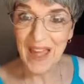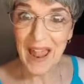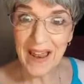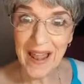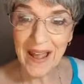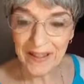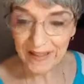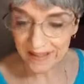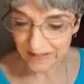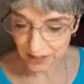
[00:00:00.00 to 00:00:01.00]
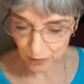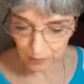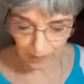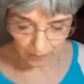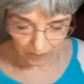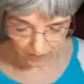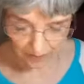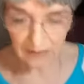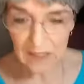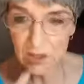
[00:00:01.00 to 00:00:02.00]
I like it too, but I'm going to
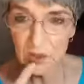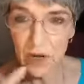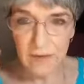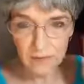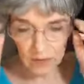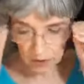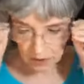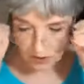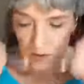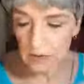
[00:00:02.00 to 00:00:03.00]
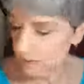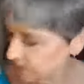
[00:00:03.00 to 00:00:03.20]
let this dry first.